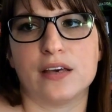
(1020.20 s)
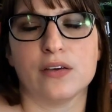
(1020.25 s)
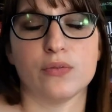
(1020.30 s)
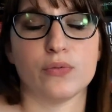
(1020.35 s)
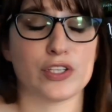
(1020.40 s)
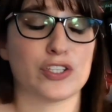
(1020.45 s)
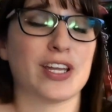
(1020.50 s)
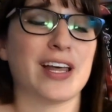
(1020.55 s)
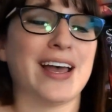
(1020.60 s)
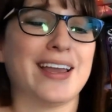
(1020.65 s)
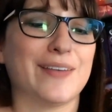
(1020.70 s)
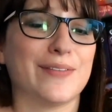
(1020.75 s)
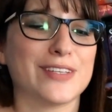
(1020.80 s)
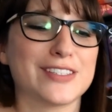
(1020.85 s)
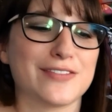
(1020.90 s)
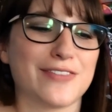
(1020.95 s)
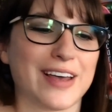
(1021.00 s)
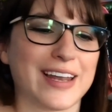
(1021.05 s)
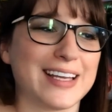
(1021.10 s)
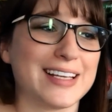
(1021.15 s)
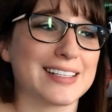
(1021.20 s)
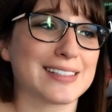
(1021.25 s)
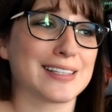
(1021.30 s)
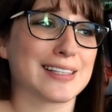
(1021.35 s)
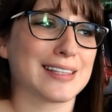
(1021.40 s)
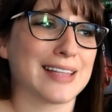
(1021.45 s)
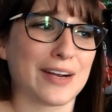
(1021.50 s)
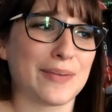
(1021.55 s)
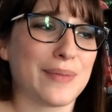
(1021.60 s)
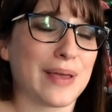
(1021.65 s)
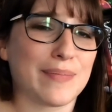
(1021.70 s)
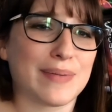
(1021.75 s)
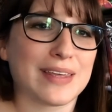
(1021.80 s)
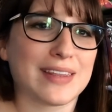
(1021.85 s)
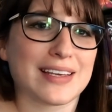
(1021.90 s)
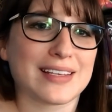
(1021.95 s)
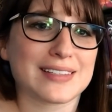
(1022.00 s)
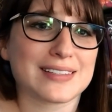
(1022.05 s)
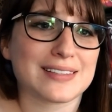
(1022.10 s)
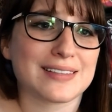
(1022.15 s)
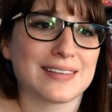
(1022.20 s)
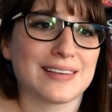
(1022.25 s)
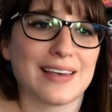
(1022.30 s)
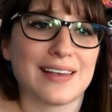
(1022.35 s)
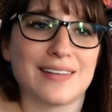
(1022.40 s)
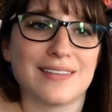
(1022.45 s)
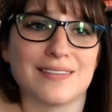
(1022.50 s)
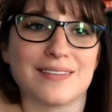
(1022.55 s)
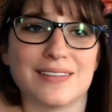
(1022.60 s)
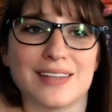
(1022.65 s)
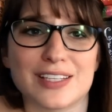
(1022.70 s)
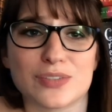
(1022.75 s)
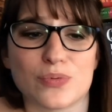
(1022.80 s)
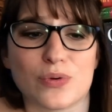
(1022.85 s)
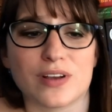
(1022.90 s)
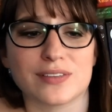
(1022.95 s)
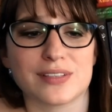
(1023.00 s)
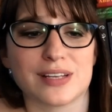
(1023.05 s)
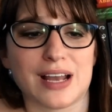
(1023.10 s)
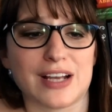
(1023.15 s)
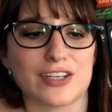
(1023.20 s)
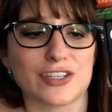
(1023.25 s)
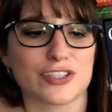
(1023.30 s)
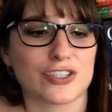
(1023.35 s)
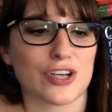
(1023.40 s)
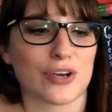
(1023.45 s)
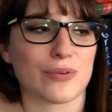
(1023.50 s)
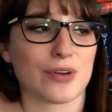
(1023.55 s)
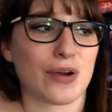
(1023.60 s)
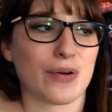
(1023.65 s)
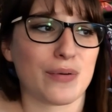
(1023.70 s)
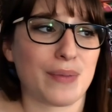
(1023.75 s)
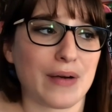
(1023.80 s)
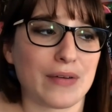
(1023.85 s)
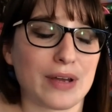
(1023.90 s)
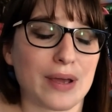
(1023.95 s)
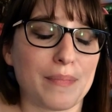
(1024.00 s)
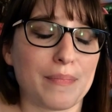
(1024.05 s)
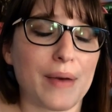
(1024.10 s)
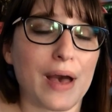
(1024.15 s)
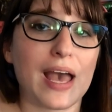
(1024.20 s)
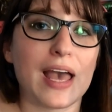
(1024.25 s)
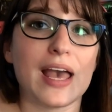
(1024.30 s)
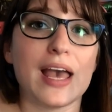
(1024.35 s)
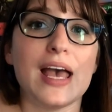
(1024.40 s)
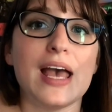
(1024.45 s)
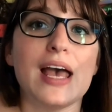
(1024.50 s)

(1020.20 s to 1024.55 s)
which, like, what's funny is there may be this in this world and I just don't know about it, but